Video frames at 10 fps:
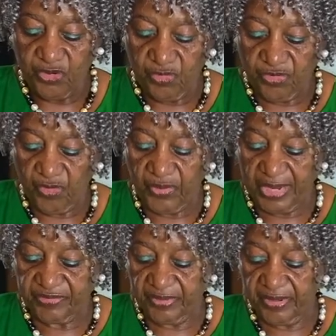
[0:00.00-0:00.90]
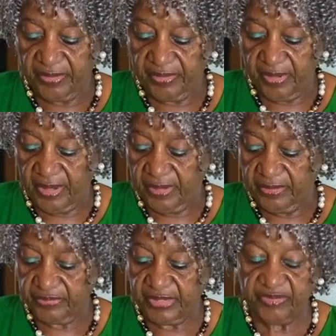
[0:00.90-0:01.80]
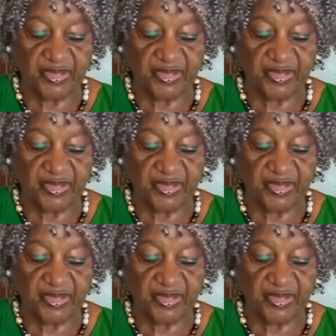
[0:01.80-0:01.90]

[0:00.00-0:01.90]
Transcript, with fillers: So that's uh, uh, six